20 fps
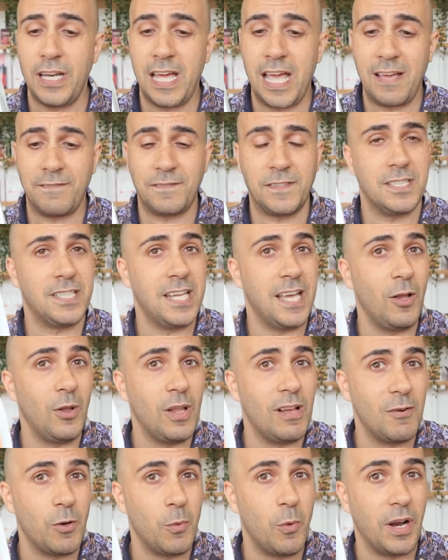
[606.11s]
have to tell
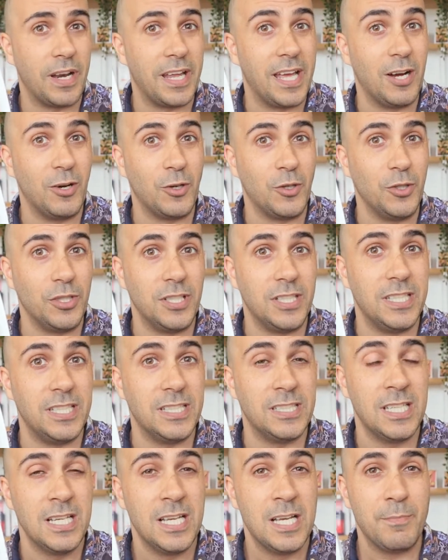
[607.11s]
everyone how good it
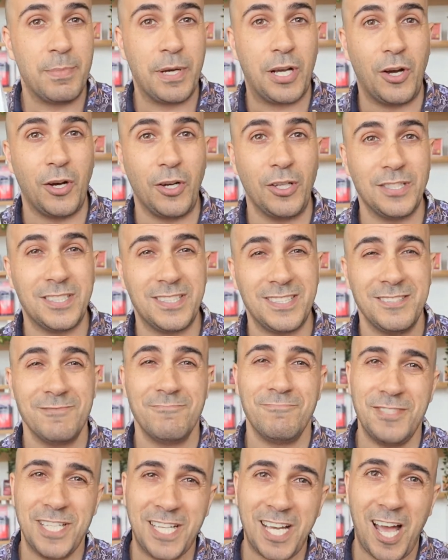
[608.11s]
is because
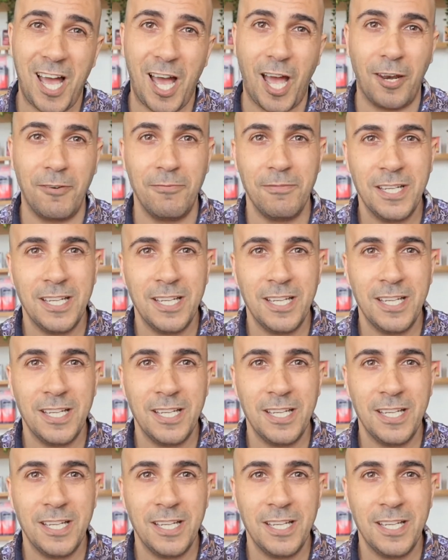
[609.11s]
you can't.